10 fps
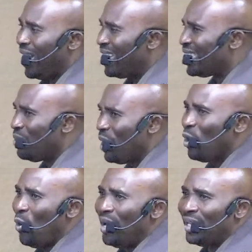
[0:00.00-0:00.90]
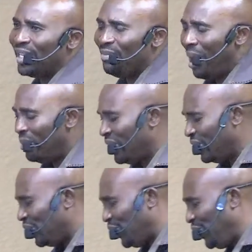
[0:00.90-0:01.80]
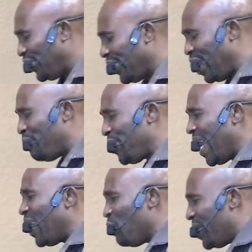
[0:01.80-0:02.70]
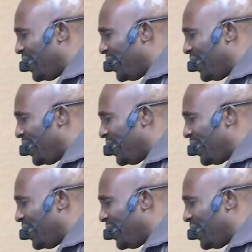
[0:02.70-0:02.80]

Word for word: As they were going, the Bible says Jesus appeared with